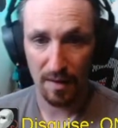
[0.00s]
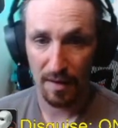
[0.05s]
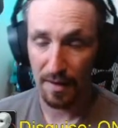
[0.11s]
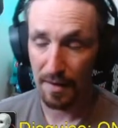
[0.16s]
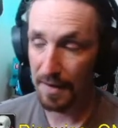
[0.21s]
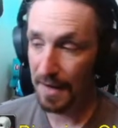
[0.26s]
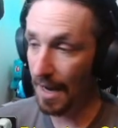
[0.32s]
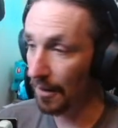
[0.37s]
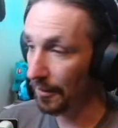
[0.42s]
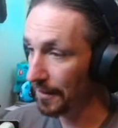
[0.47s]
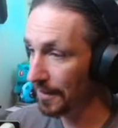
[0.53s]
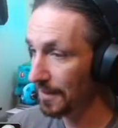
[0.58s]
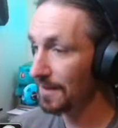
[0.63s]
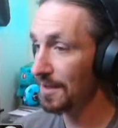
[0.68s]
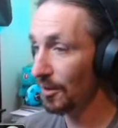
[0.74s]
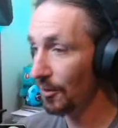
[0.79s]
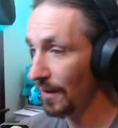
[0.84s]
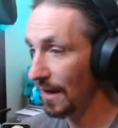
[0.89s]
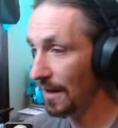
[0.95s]
Now, here's
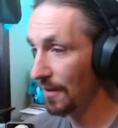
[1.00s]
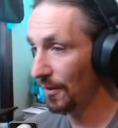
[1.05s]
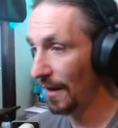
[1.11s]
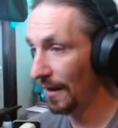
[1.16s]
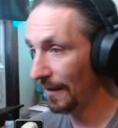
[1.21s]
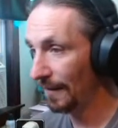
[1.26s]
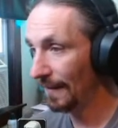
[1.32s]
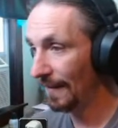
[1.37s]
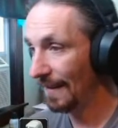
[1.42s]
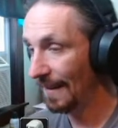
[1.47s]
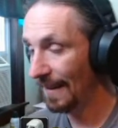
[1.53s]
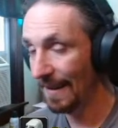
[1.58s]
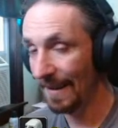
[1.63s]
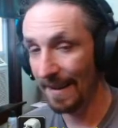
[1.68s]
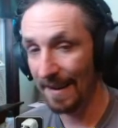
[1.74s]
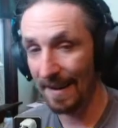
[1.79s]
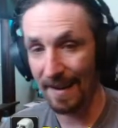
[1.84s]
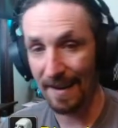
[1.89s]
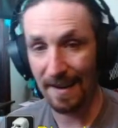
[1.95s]
the great thing.
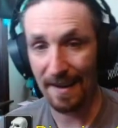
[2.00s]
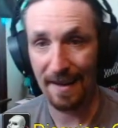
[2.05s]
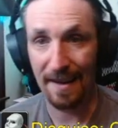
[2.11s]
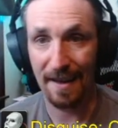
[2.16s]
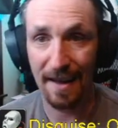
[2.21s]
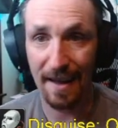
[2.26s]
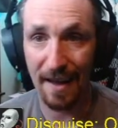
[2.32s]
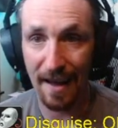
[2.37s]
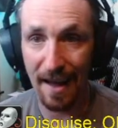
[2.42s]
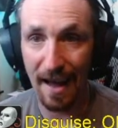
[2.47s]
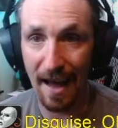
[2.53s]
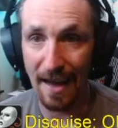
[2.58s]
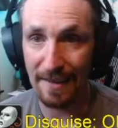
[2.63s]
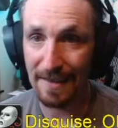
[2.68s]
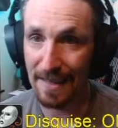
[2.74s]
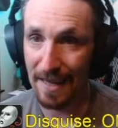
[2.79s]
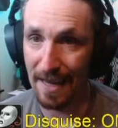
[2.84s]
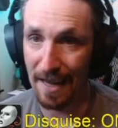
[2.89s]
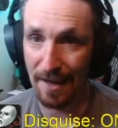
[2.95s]
I
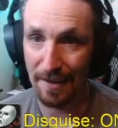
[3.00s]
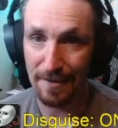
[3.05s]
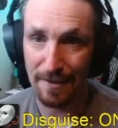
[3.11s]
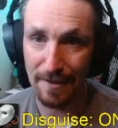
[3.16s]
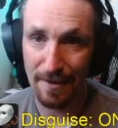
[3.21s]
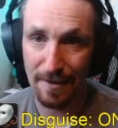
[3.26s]
can